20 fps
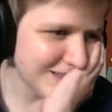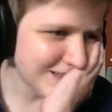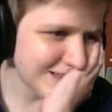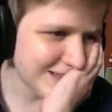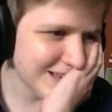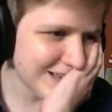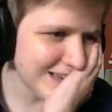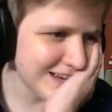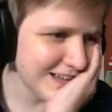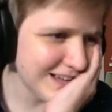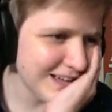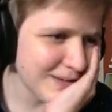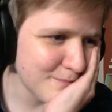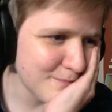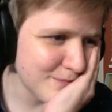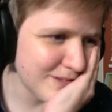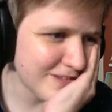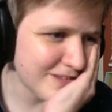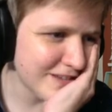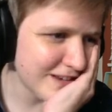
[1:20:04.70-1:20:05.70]
it's heating up.
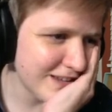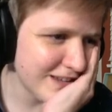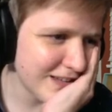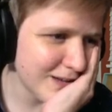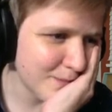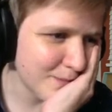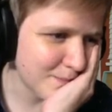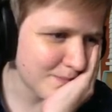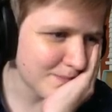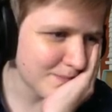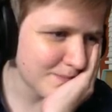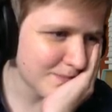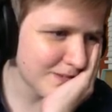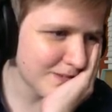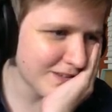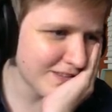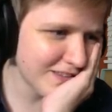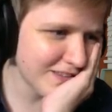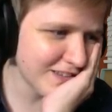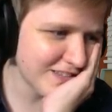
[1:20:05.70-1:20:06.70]
It's heating Grab up.
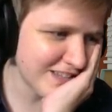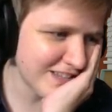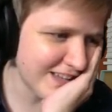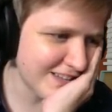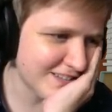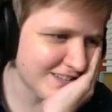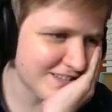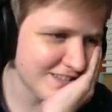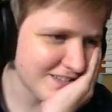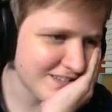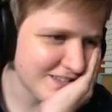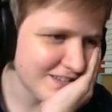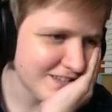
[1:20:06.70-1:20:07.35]
this is intense.